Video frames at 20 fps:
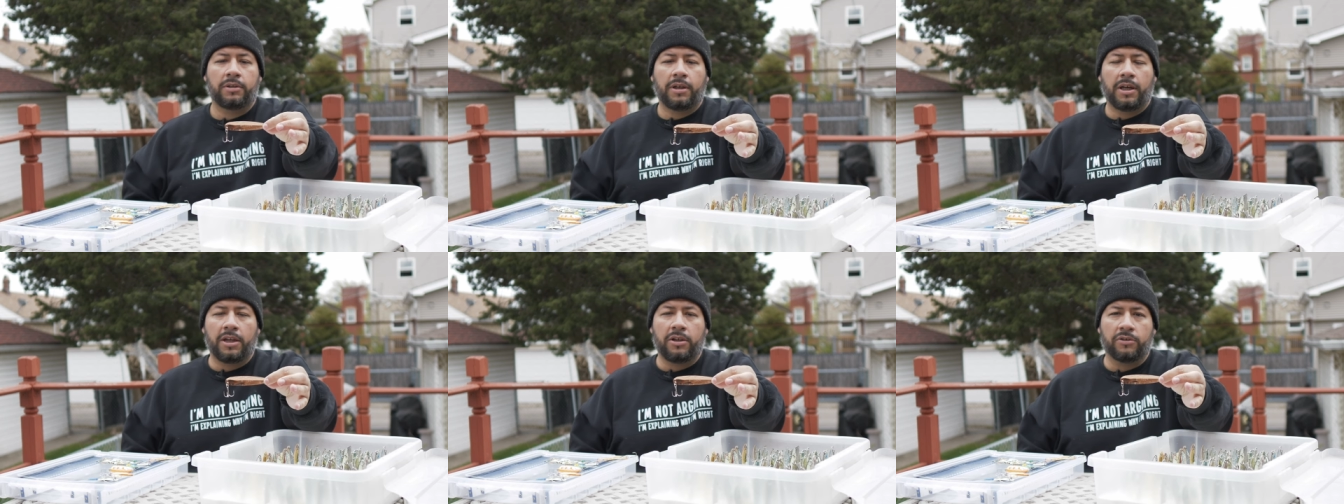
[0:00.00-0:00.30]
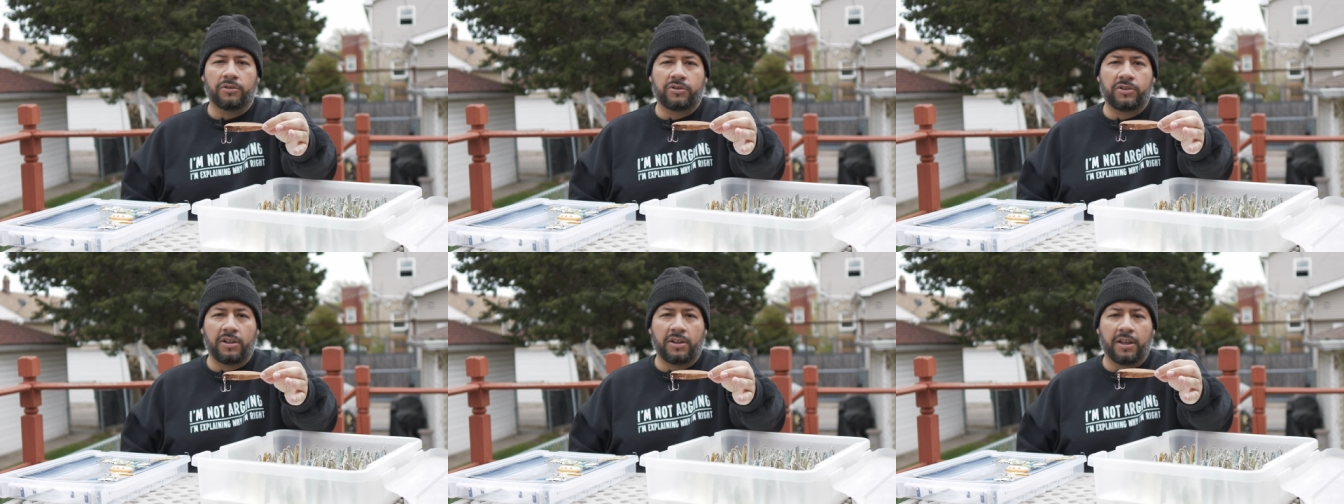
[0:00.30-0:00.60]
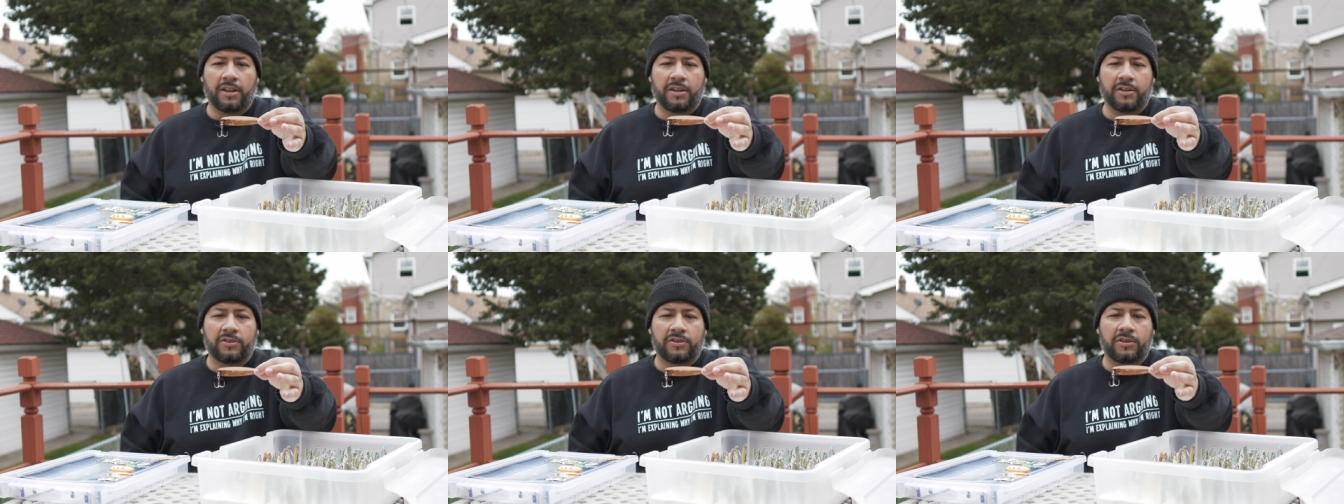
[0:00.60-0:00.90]
And you'll see
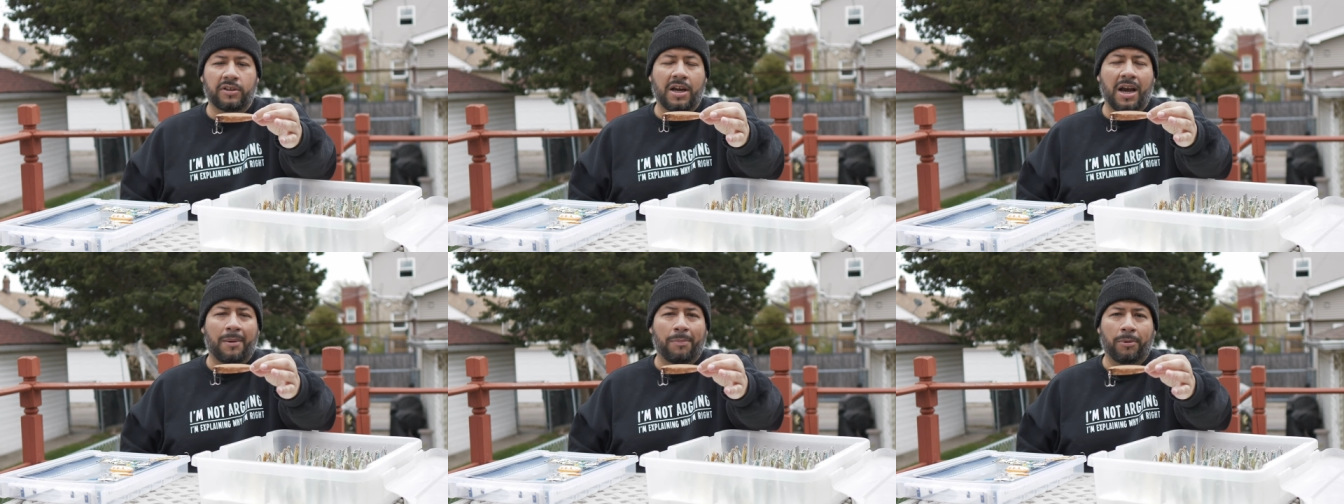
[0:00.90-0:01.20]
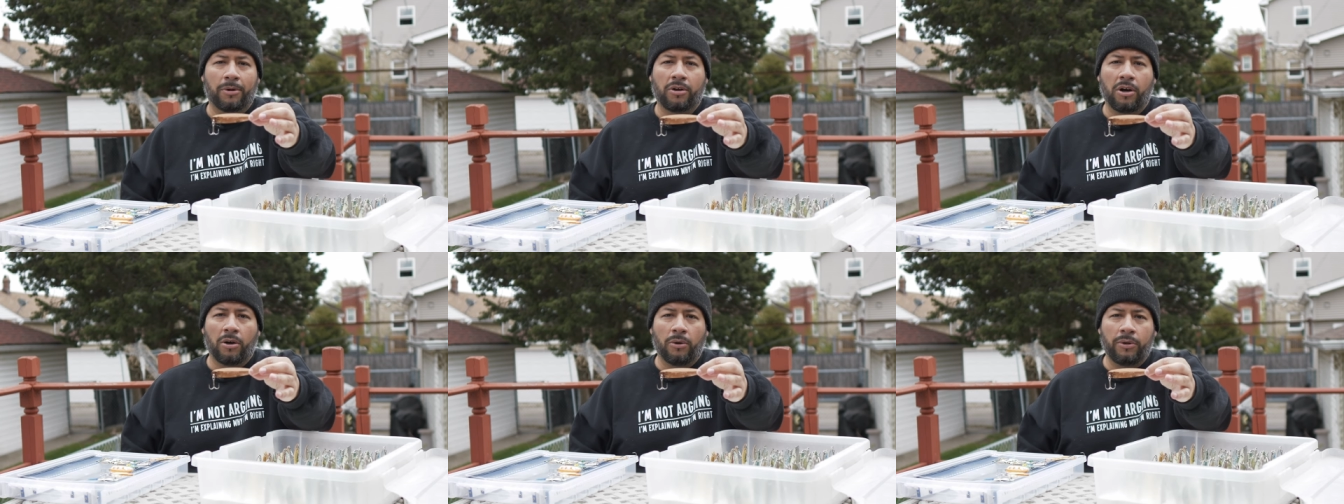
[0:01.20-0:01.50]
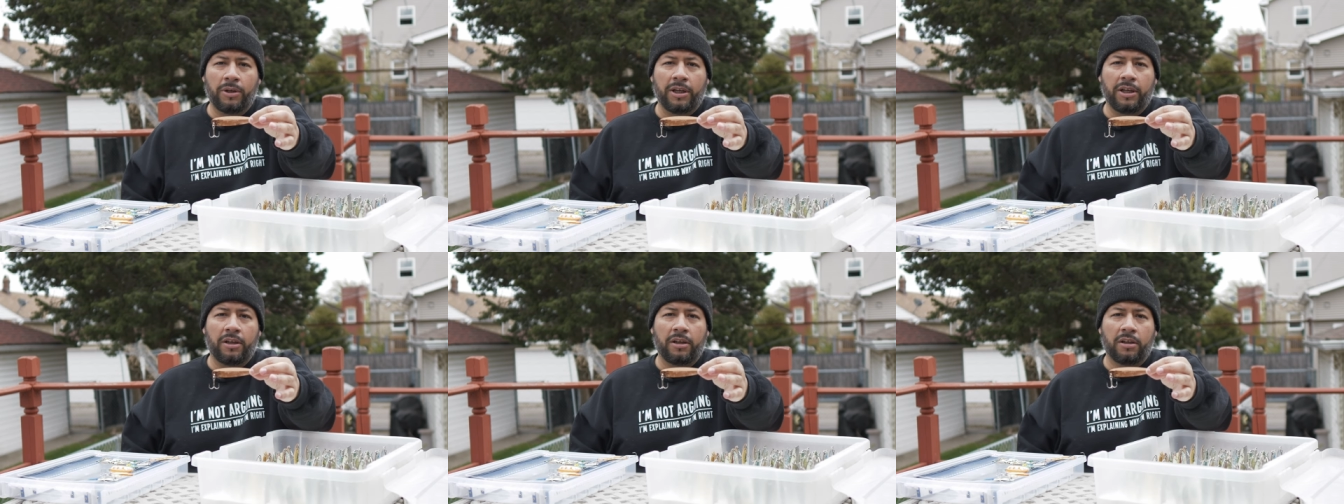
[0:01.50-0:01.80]
that this is a copper
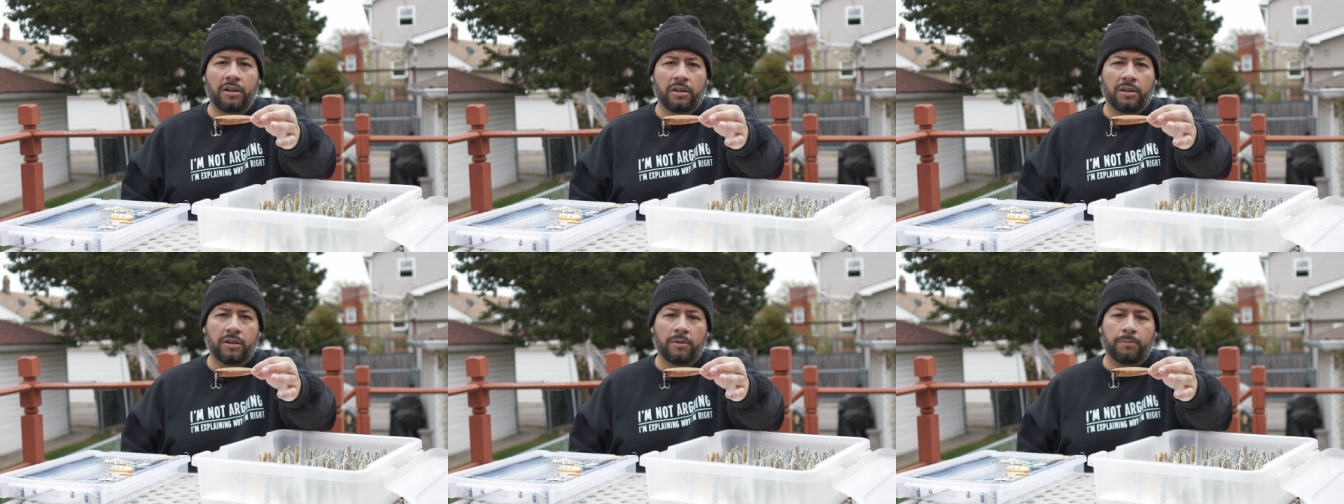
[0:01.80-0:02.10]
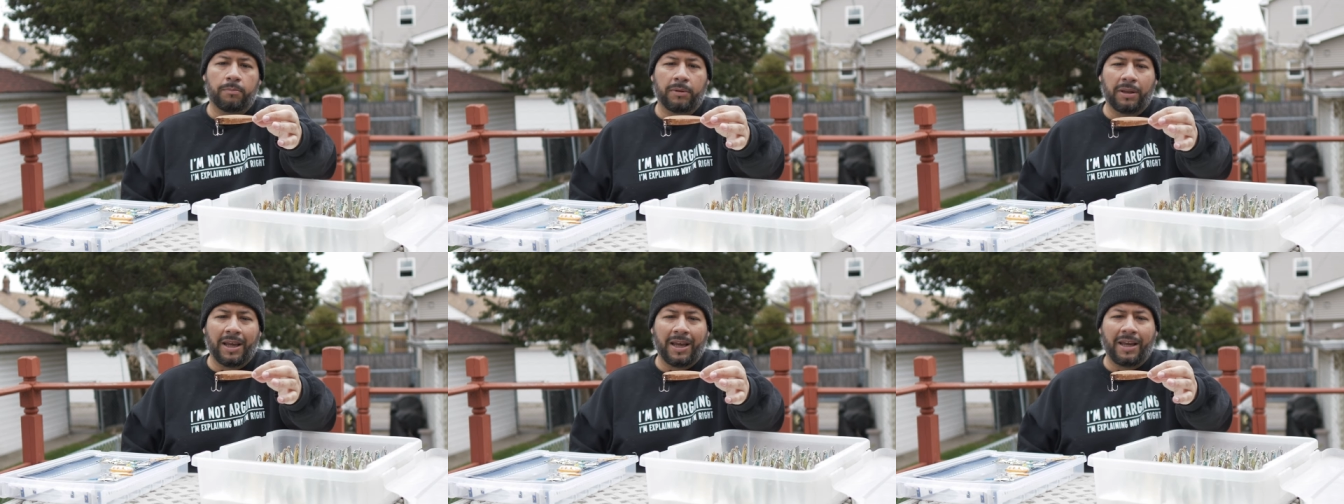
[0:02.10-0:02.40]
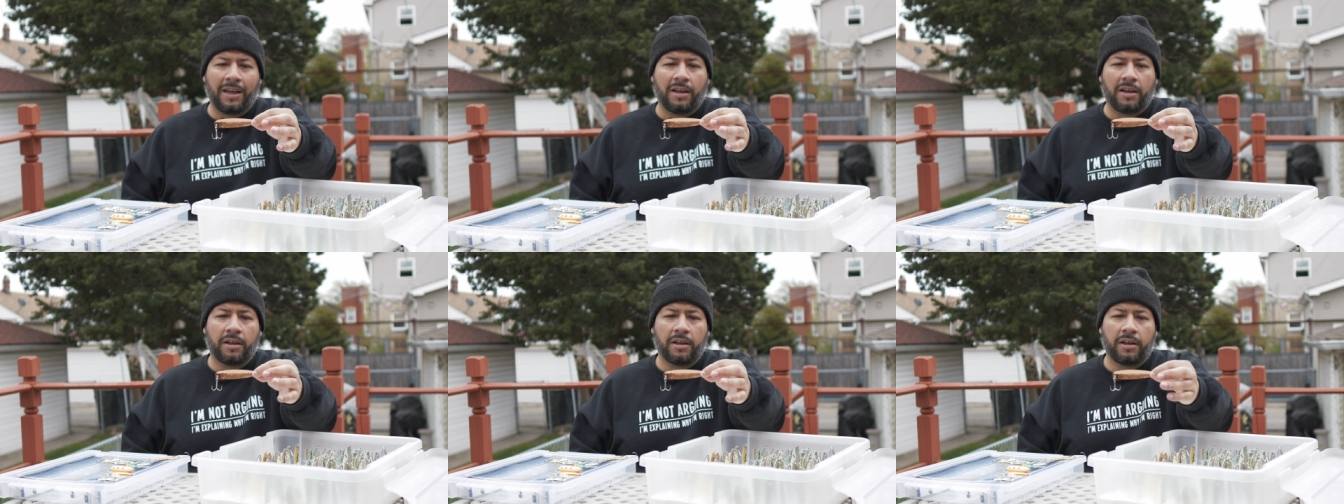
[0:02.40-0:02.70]
coated
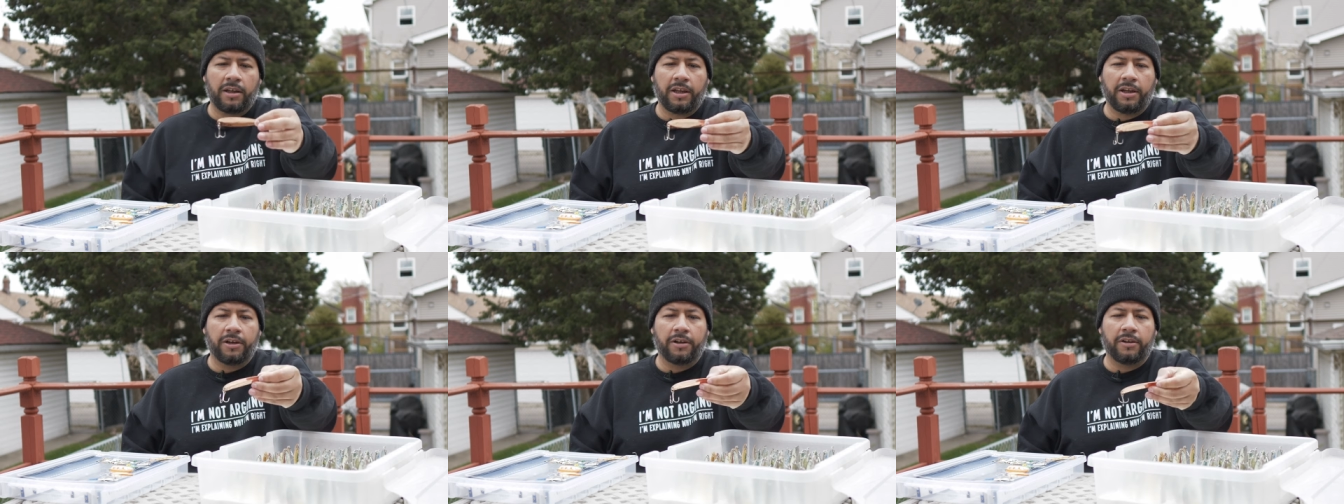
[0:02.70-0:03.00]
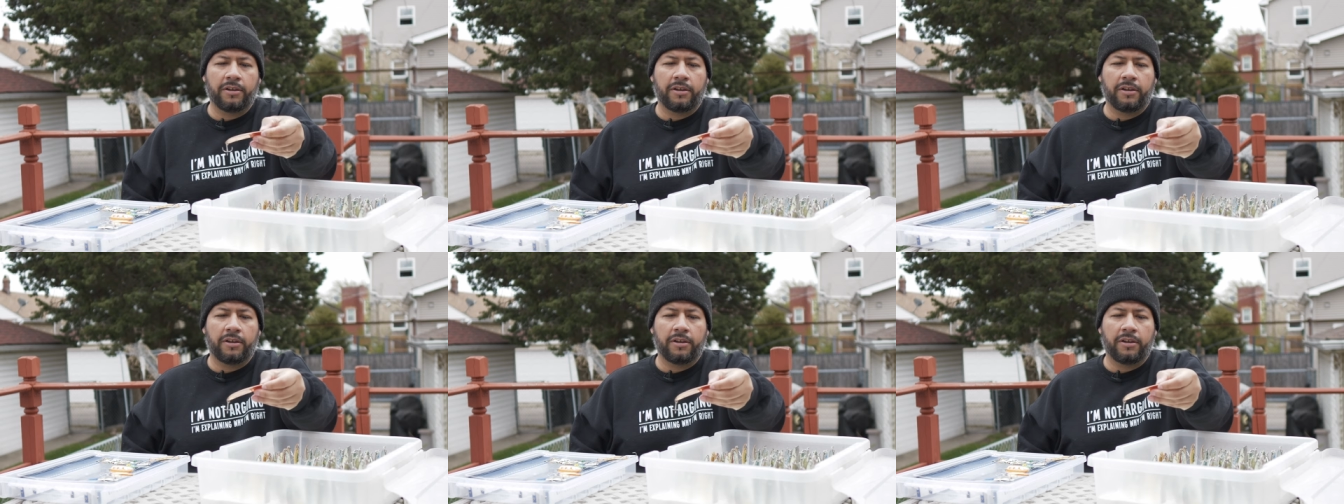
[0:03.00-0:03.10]
blank here.